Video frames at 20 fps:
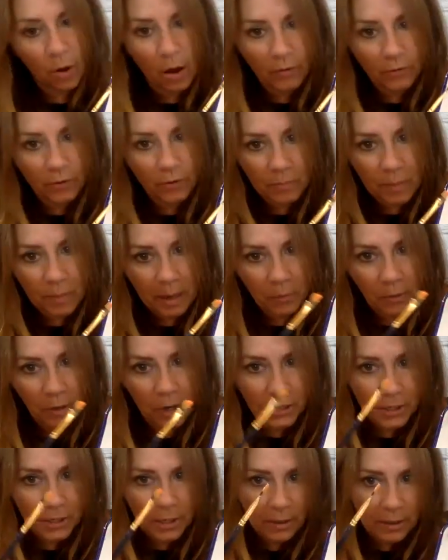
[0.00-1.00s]
off of my
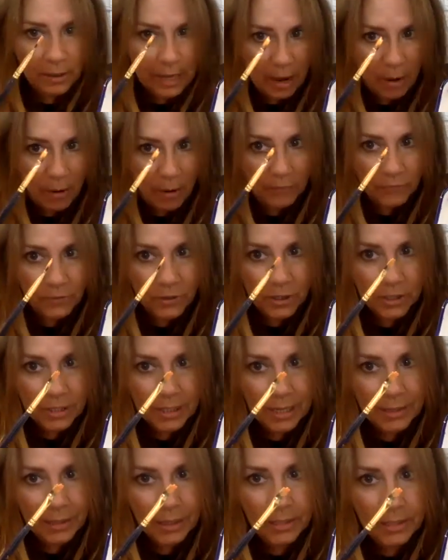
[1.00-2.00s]
brush. Now I've just
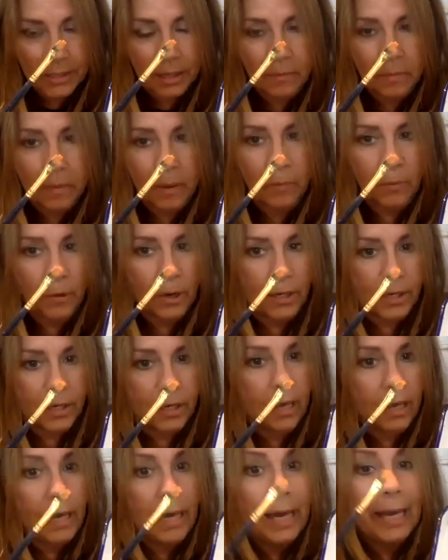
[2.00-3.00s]
got this on my brush.
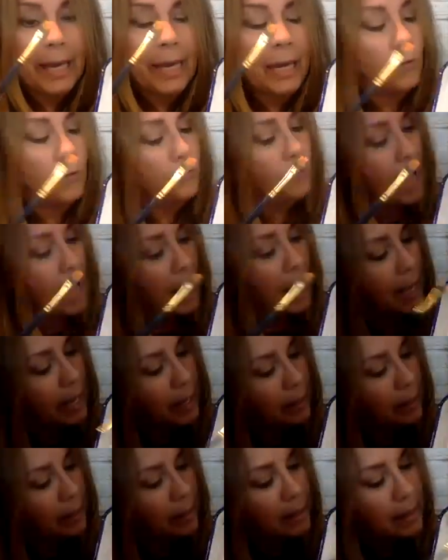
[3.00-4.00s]
If
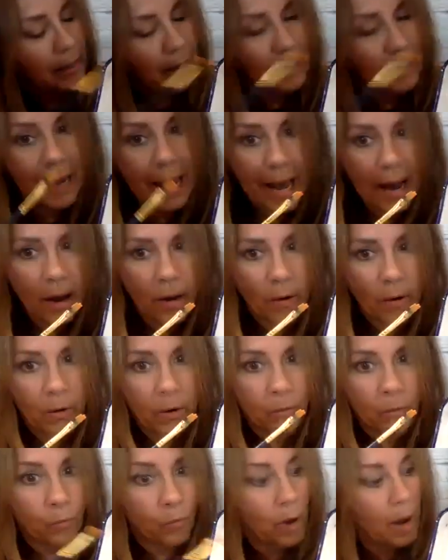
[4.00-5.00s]
I now
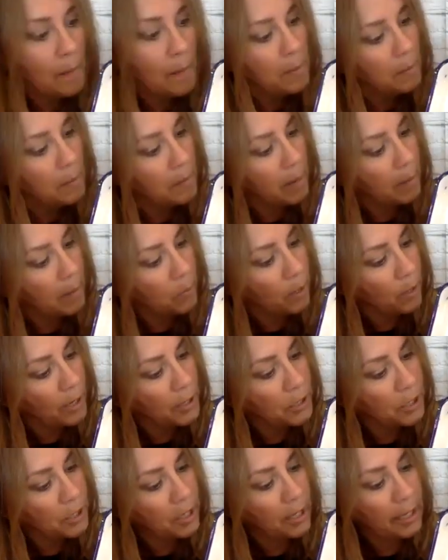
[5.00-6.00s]
rub my
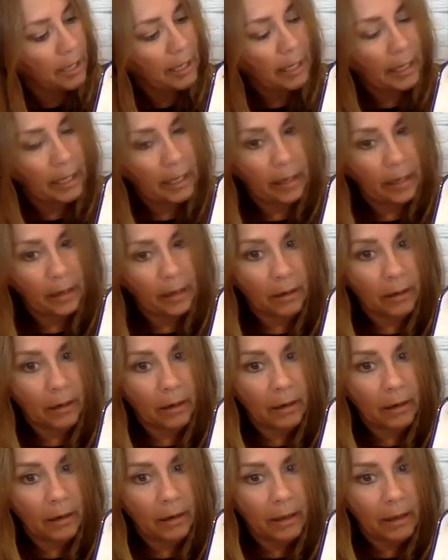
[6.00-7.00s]
brush here
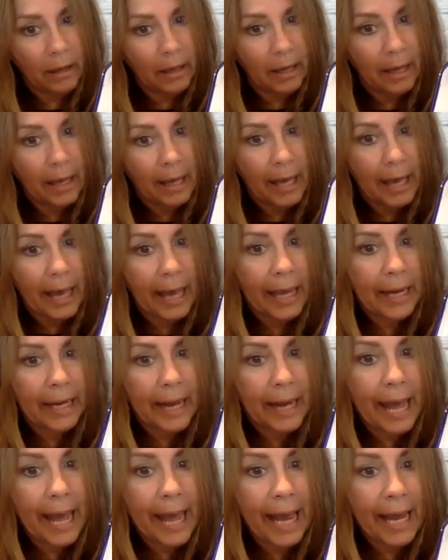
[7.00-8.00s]

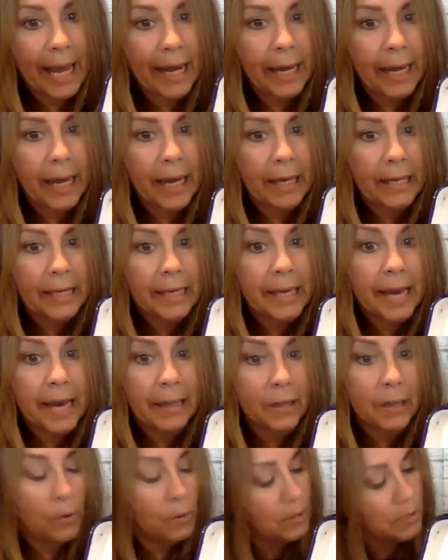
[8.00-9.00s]
and add
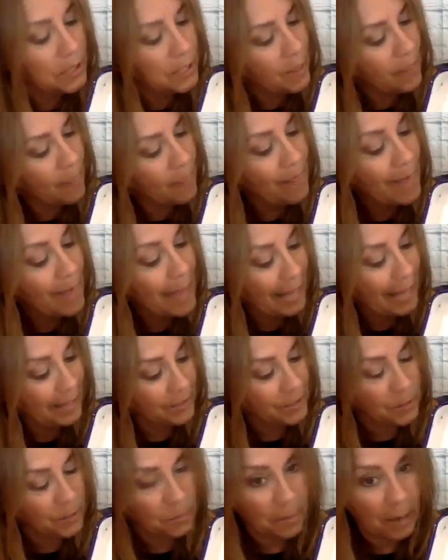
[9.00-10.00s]
yellow to
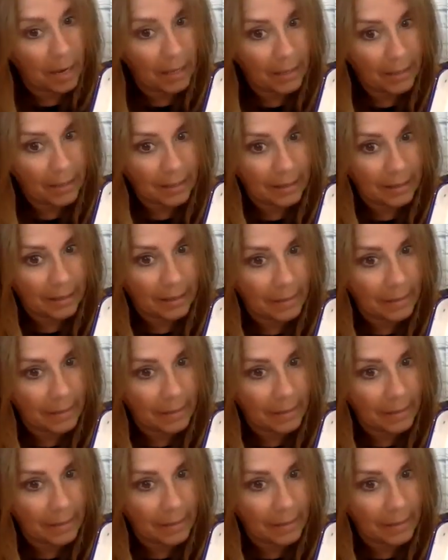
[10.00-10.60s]
that spot,